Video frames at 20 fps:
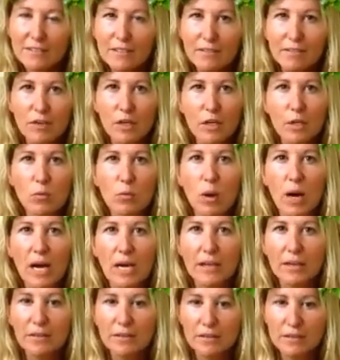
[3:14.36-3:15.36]
like very
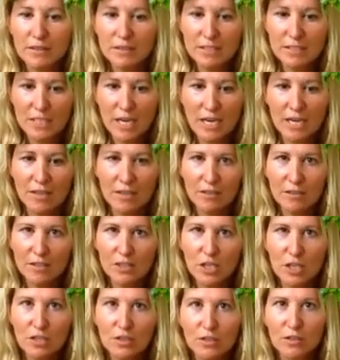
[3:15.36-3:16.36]
wild child and
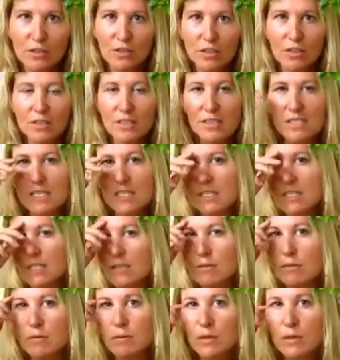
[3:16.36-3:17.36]
jungle girl, because that's kind
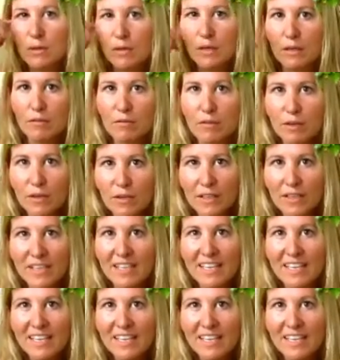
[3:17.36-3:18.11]
of what we're going for.